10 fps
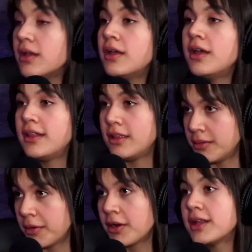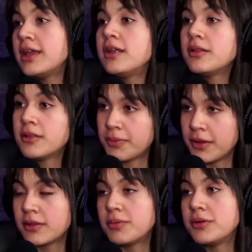and then the marketing, the
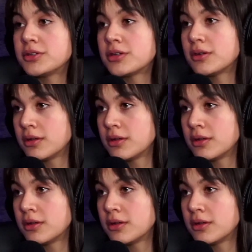pre-exposure?